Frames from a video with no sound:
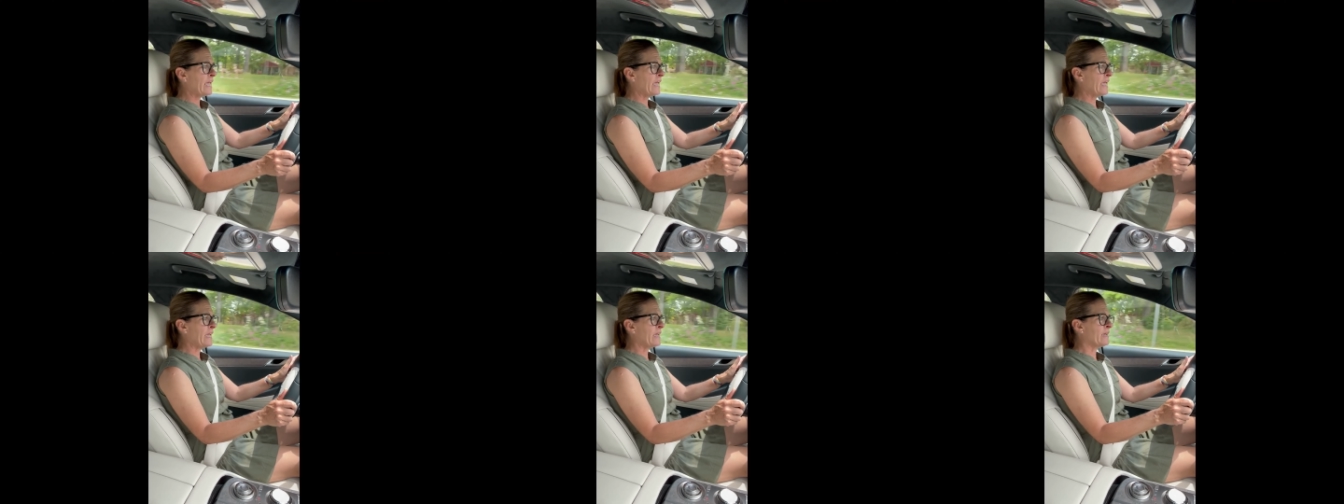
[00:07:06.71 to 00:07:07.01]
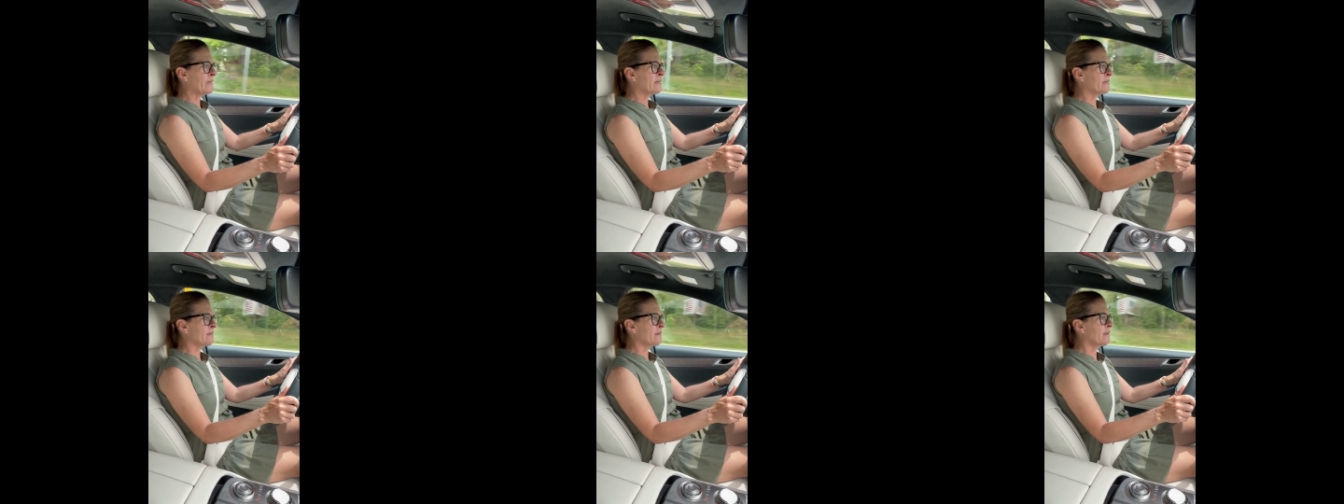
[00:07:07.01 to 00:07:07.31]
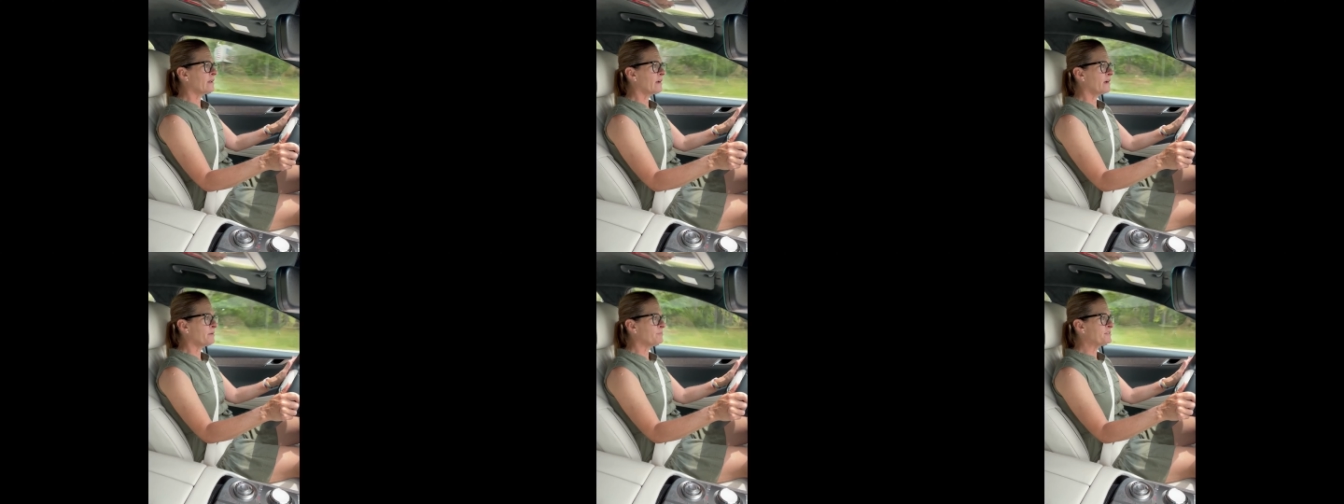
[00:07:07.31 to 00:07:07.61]
and
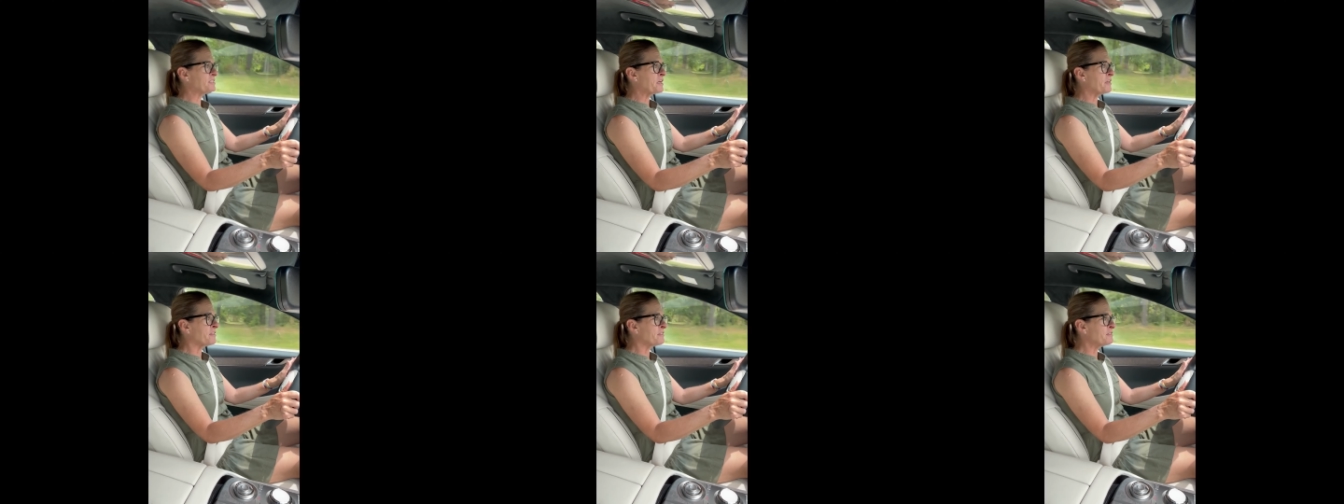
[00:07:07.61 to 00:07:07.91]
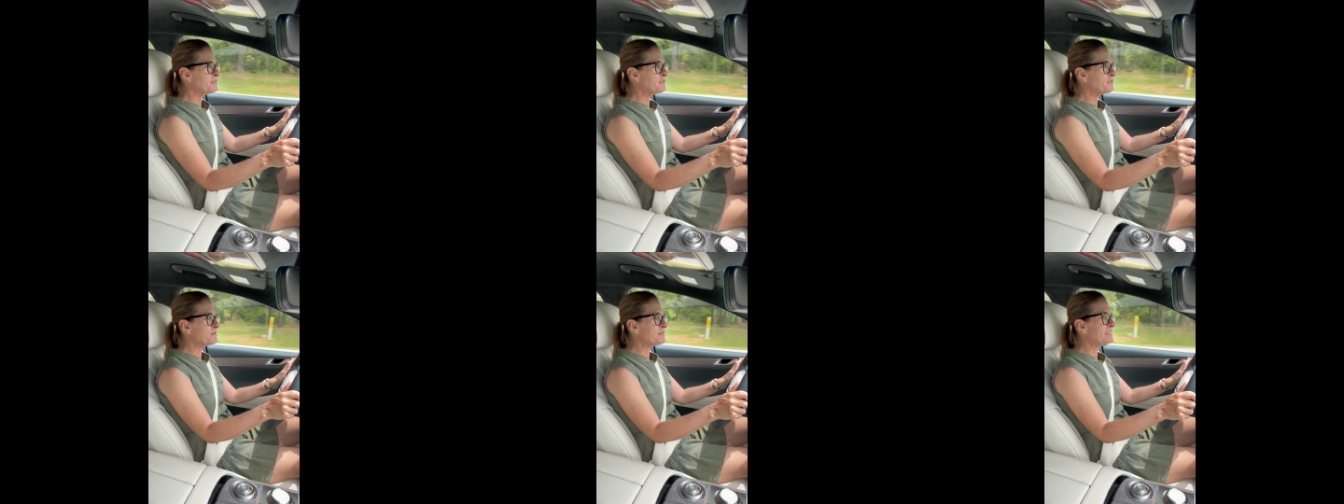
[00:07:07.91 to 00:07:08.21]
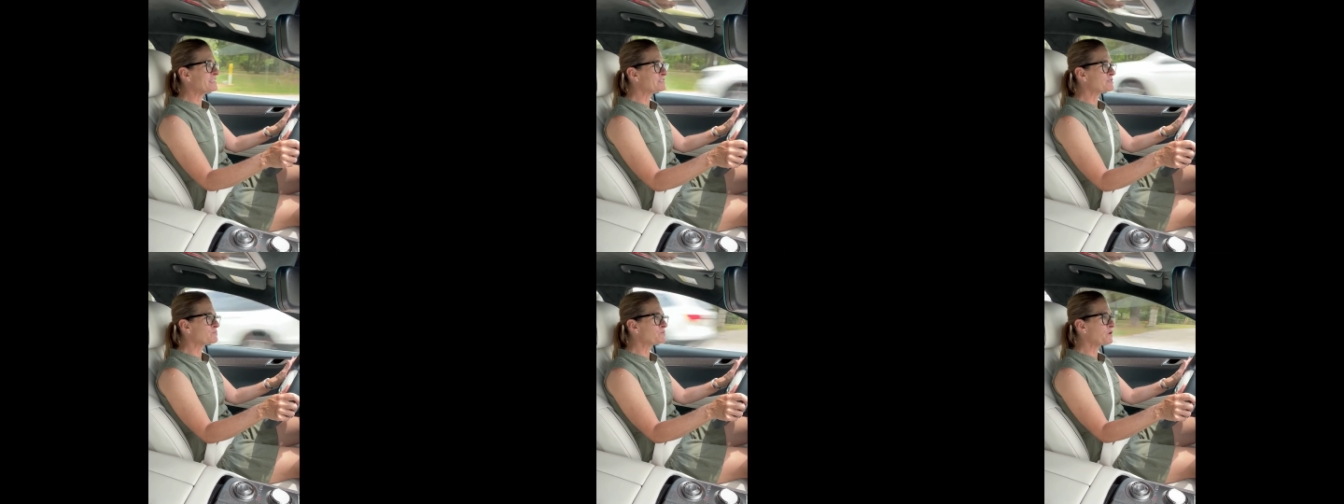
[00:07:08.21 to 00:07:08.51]
I'm telling you,
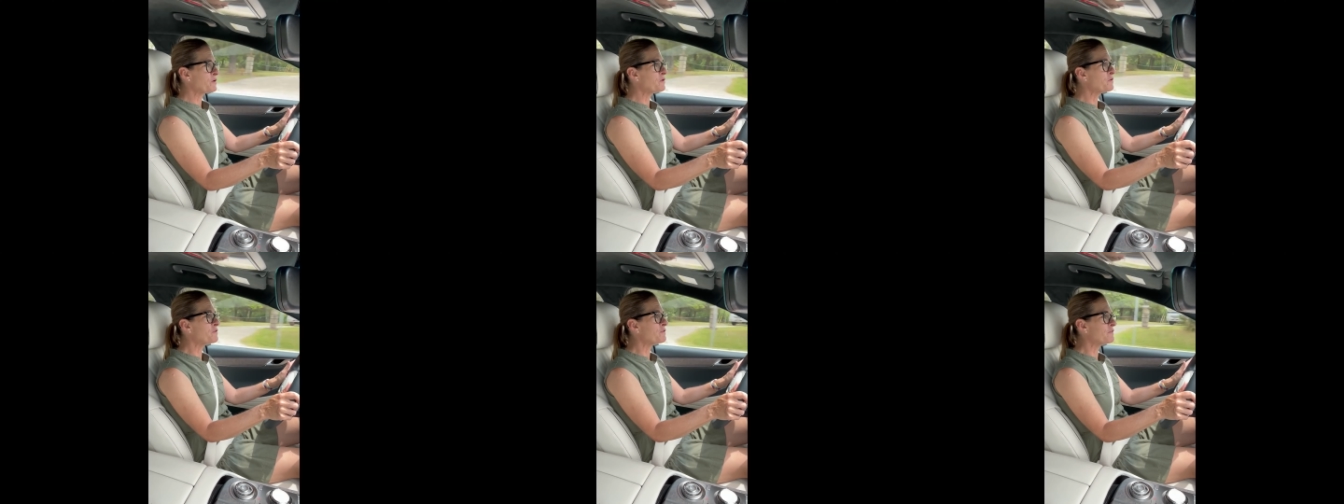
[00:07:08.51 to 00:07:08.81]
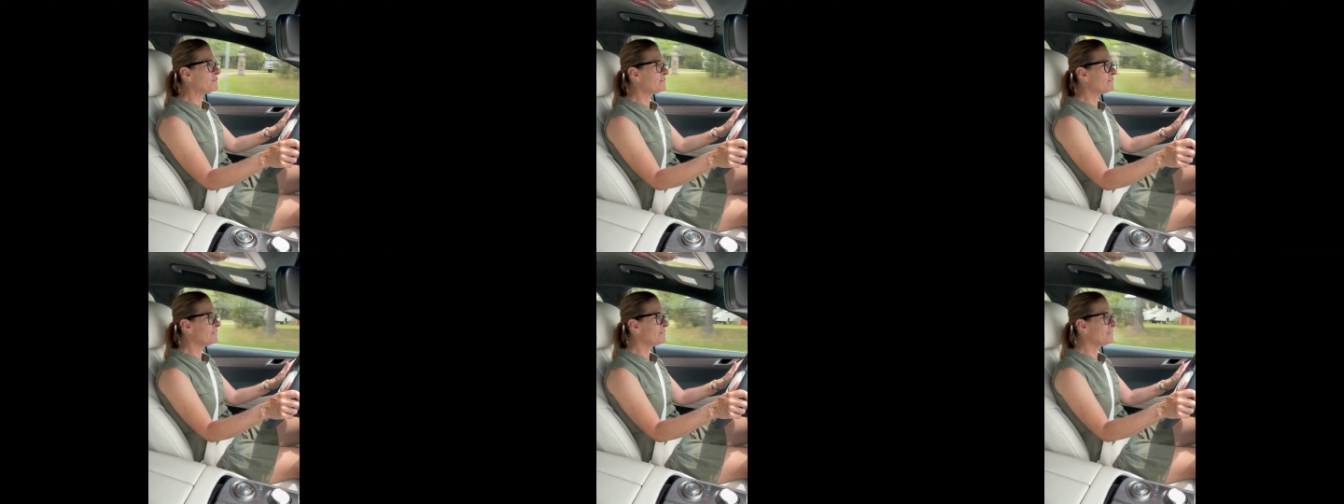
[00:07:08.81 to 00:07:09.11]
this road